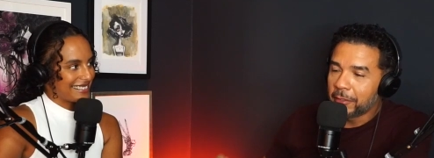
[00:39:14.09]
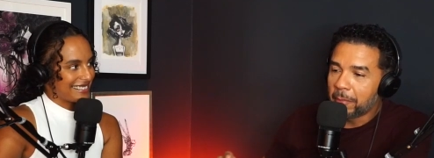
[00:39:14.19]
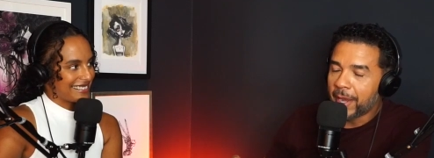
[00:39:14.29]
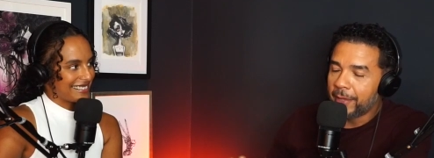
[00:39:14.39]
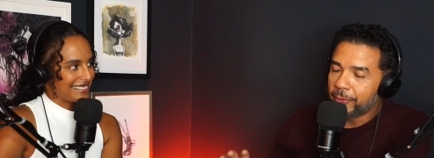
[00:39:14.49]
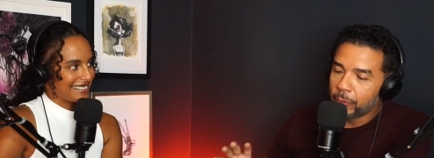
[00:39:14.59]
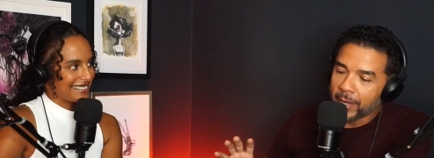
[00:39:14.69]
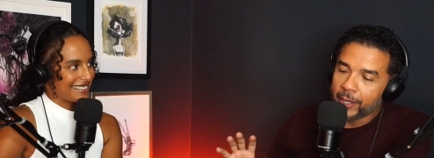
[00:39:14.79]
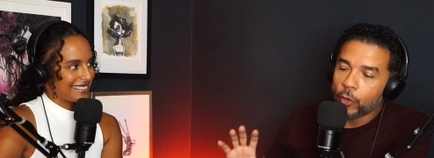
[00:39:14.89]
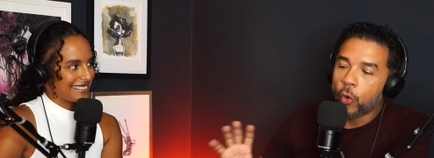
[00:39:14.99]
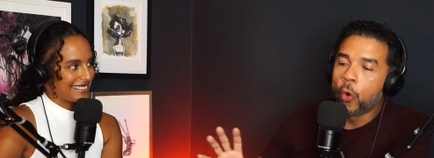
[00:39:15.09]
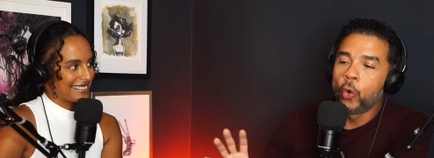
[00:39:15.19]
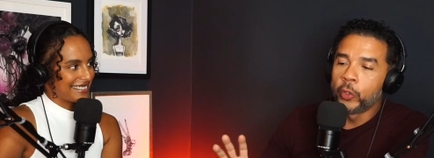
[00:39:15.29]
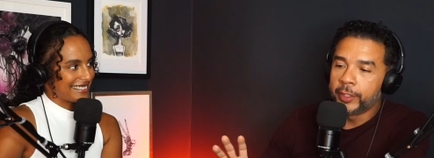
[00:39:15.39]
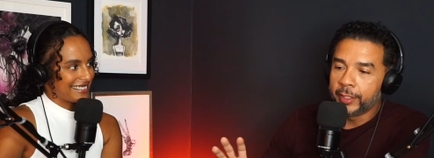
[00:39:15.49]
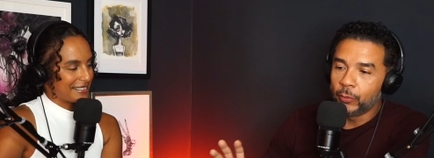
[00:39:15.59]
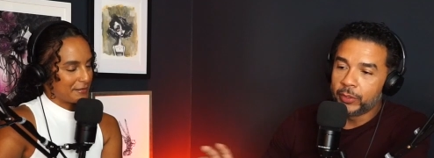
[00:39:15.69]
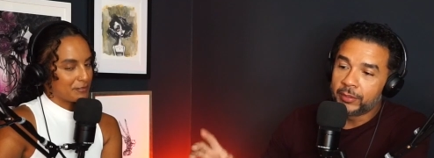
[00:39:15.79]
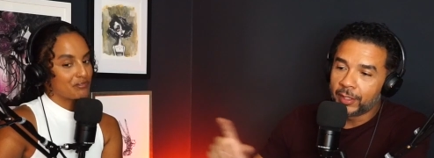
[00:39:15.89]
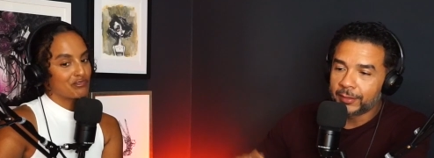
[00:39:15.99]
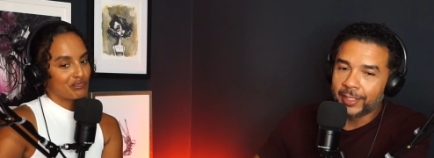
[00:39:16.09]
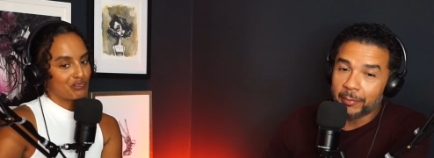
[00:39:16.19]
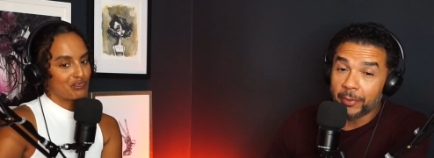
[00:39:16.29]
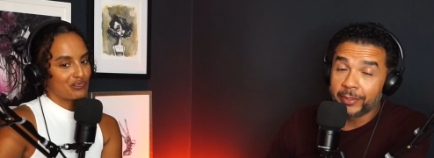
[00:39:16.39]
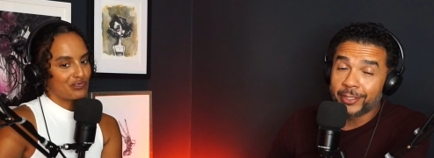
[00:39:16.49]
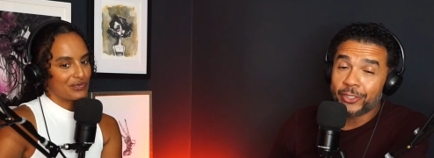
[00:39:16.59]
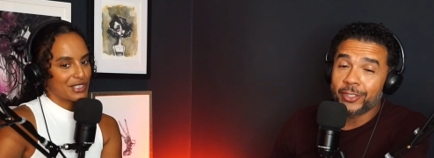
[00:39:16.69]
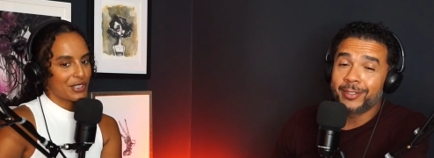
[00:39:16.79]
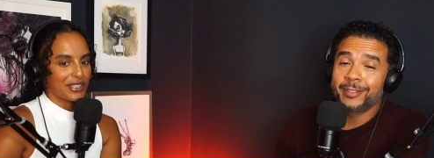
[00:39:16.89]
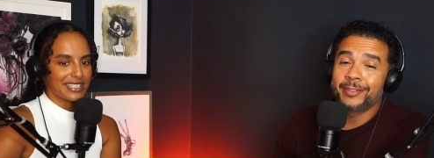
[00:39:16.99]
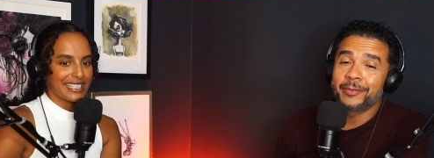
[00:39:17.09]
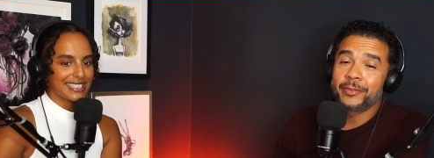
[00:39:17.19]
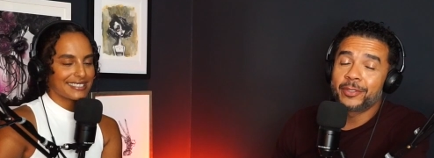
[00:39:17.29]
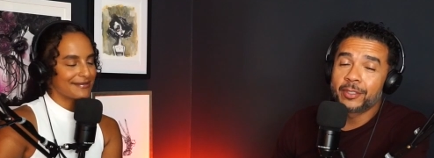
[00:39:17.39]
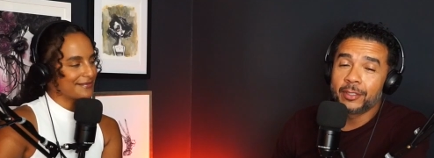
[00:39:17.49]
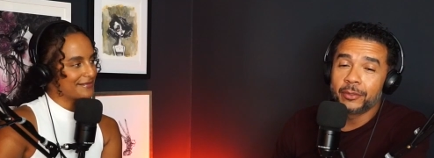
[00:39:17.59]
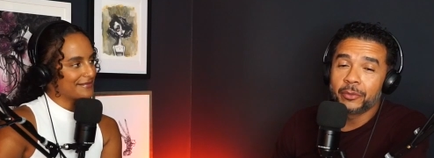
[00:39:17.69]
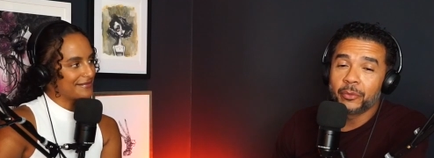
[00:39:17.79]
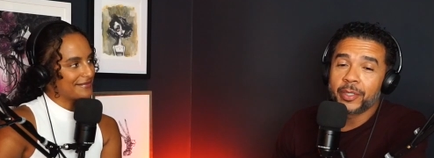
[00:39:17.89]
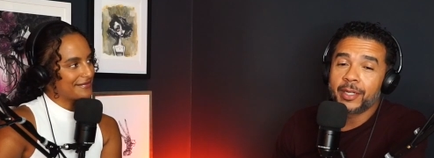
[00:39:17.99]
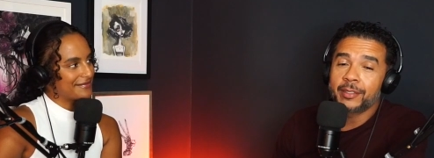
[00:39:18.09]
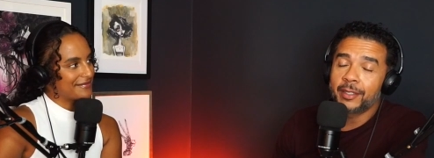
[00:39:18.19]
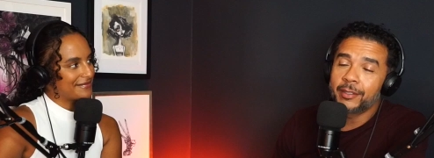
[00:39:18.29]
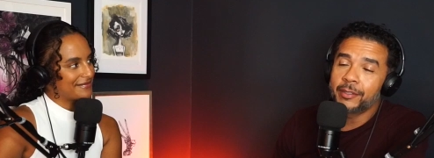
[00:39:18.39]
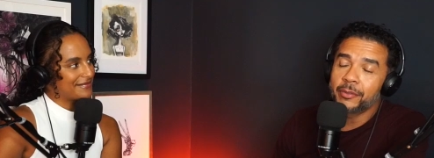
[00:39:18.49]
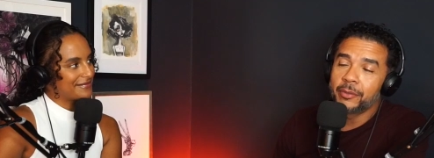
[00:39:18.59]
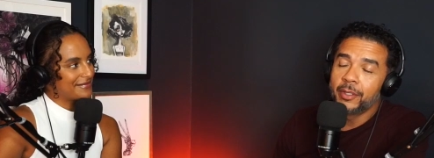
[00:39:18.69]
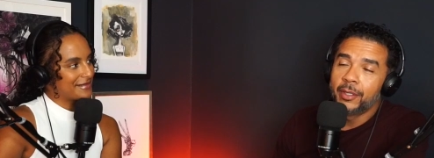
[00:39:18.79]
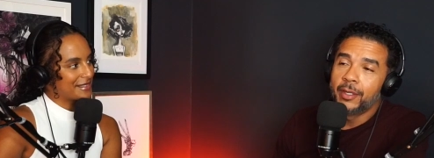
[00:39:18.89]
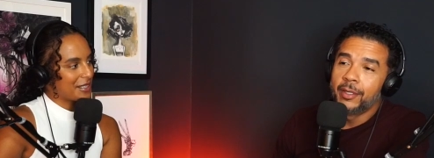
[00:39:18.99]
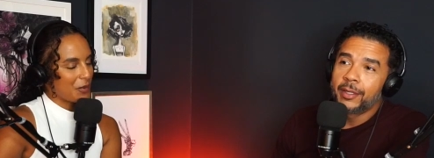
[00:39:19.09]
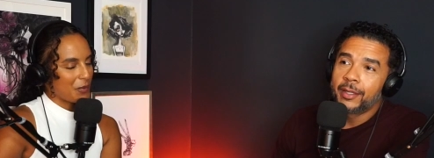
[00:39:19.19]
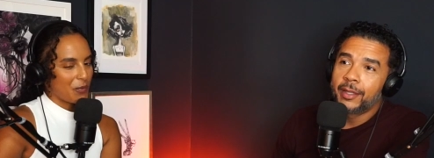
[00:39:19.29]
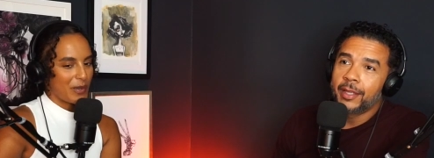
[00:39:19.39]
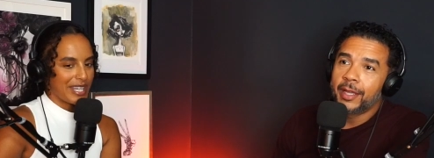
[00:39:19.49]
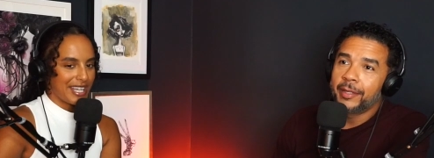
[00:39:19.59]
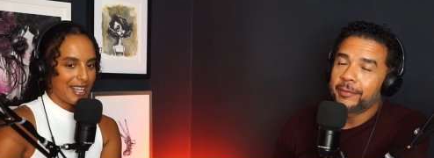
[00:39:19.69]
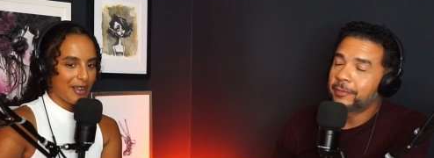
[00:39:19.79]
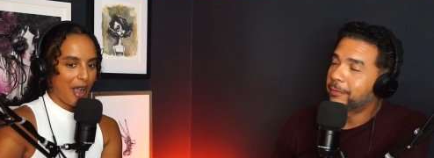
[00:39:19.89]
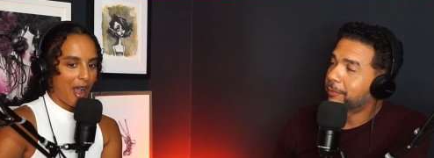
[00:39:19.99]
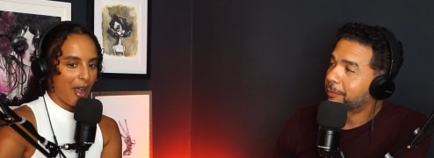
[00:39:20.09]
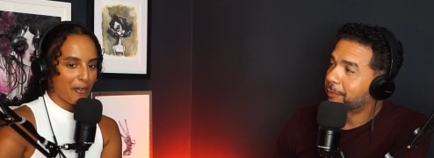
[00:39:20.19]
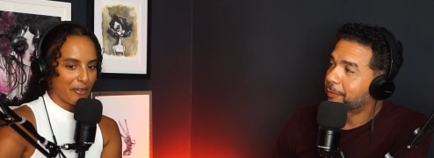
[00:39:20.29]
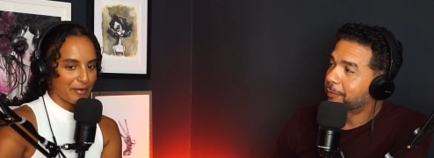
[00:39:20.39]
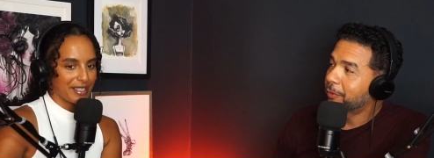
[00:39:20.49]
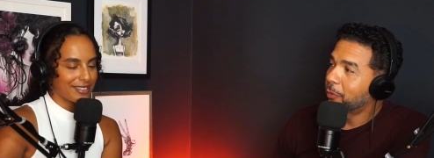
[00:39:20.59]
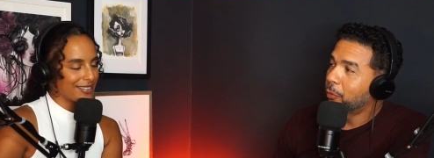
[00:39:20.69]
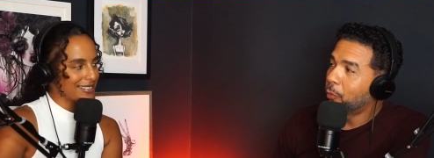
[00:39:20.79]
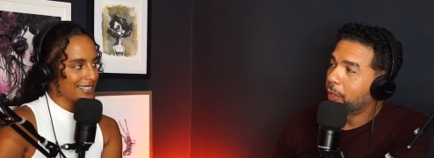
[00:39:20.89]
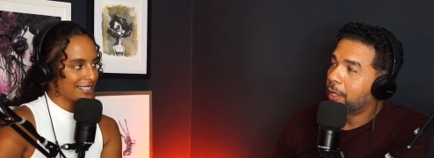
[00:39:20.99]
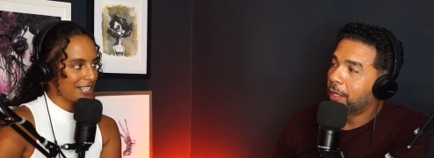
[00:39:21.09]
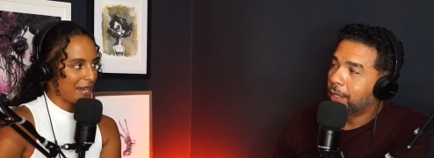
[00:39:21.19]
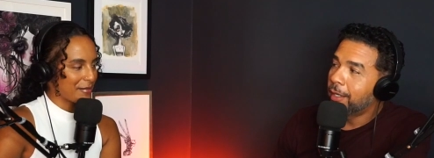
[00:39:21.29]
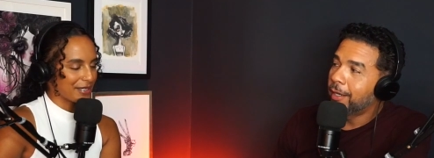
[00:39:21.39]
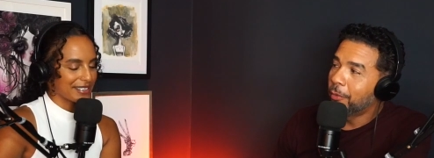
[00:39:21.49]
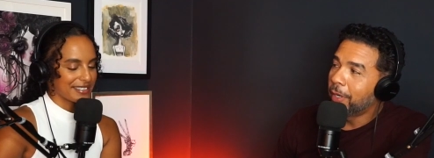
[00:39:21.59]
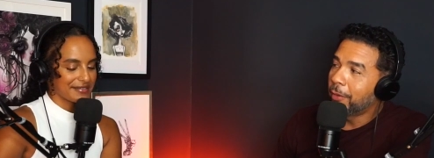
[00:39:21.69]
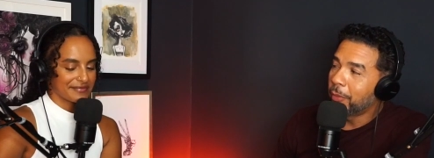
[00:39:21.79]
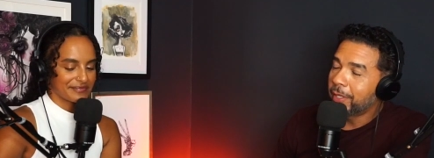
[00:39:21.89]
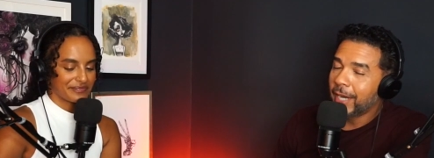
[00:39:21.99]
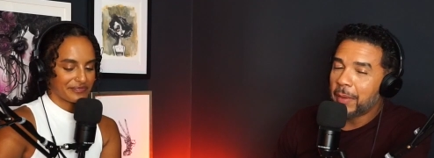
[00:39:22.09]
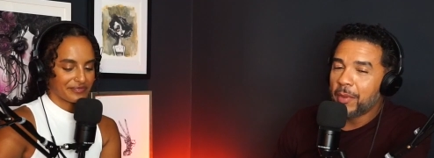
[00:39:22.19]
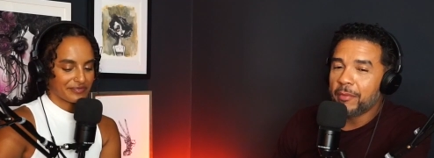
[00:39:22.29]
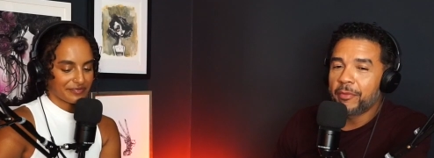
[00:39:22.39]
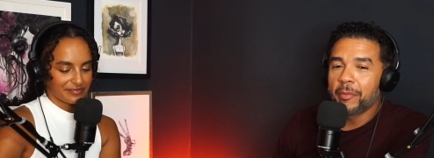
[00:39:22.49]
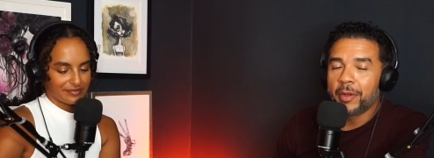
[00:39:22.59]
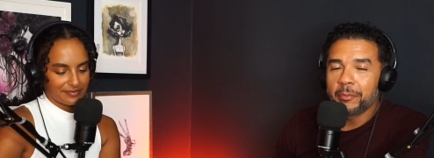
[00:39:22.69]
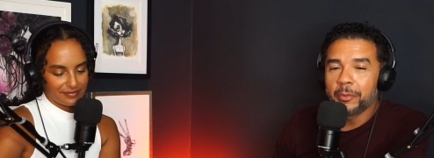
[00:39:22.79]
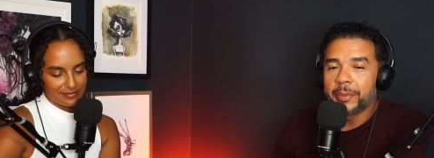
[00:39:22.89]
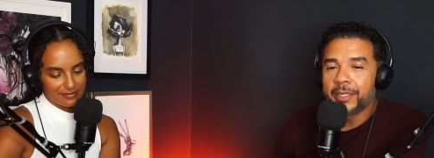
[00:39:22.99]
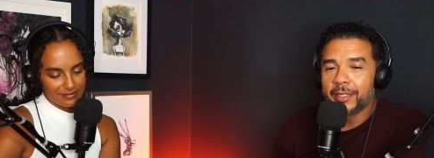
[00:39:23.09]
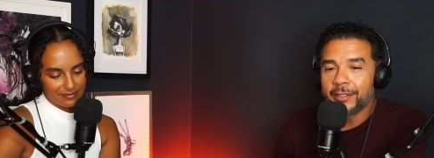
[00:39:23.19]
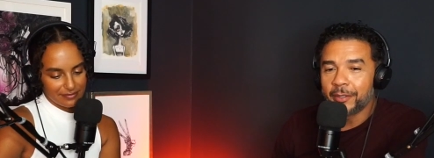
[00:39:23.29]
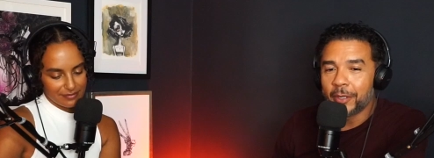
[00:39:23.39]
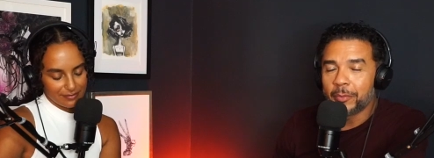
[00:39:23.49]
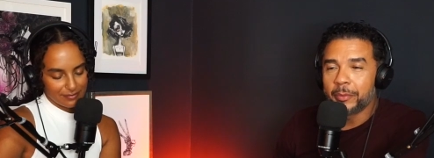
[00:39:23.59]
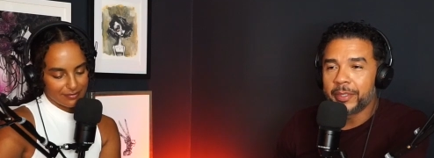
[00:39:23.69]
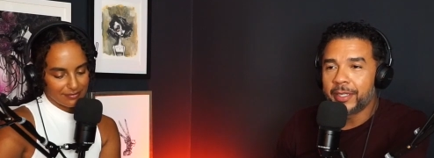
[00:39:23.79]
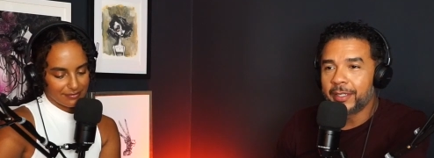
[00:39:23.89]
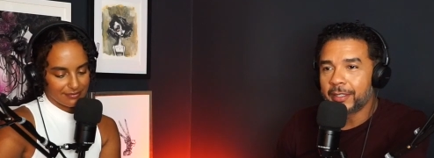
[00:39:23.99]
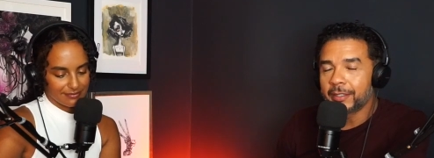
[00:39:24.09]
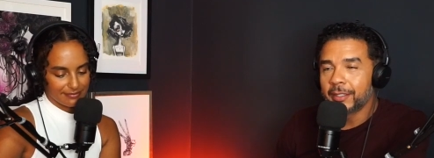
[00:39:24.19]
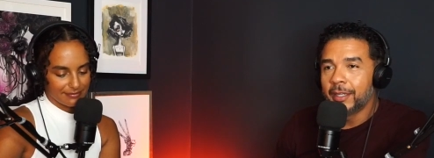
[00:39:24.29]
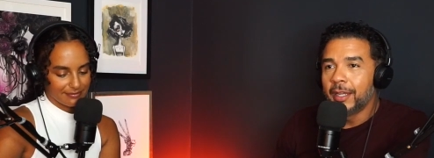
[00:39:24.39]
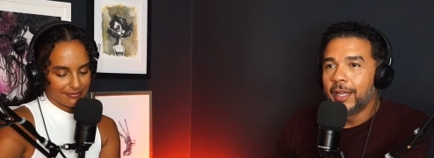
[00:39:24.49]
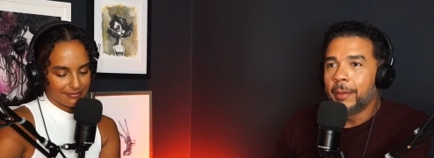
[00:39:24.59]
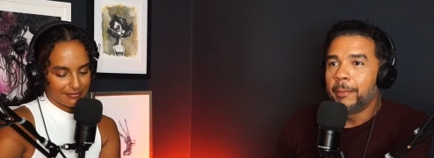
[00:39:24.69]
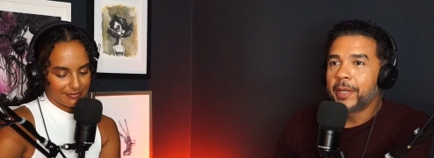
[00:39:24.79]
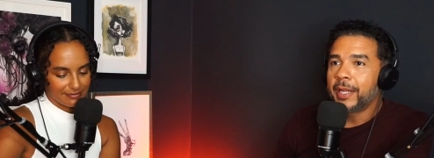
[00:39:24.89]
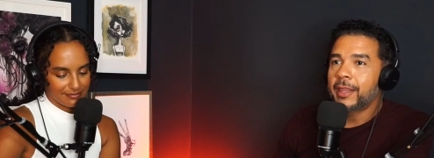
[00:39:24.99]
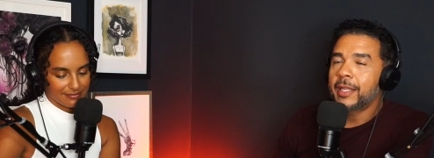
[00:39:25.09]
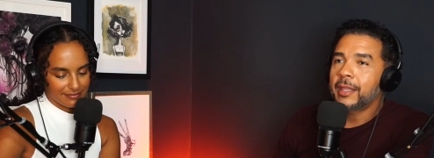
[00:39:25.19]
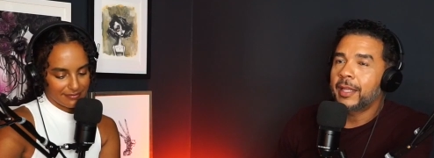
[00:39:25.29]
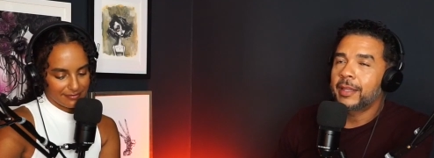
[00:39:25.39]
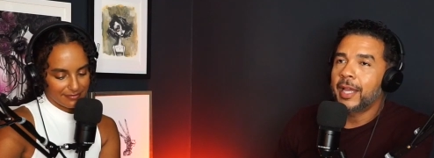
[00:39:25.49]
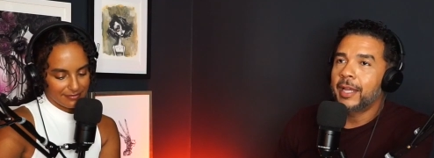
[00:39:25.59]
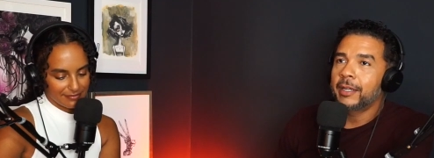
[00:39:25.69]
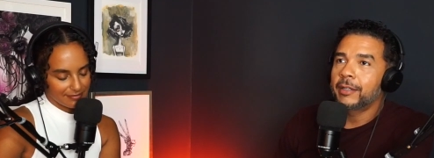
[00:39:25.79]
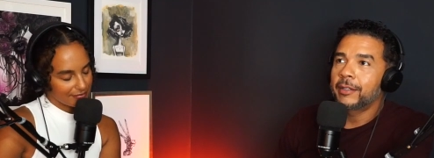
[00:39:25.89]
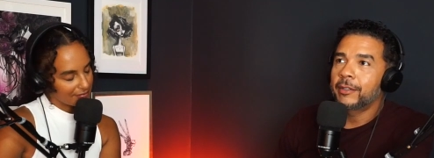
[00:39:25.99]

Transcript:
Speaker 1: in the bathroom had a hole in it with duct tape on that shit. Sure did. So when I tell you. That we
Speaker 2: uh, up from the 36 chambers. Yeah,
Speaker 1: we came up from humble begin, you know, humble beginnings, but I think that that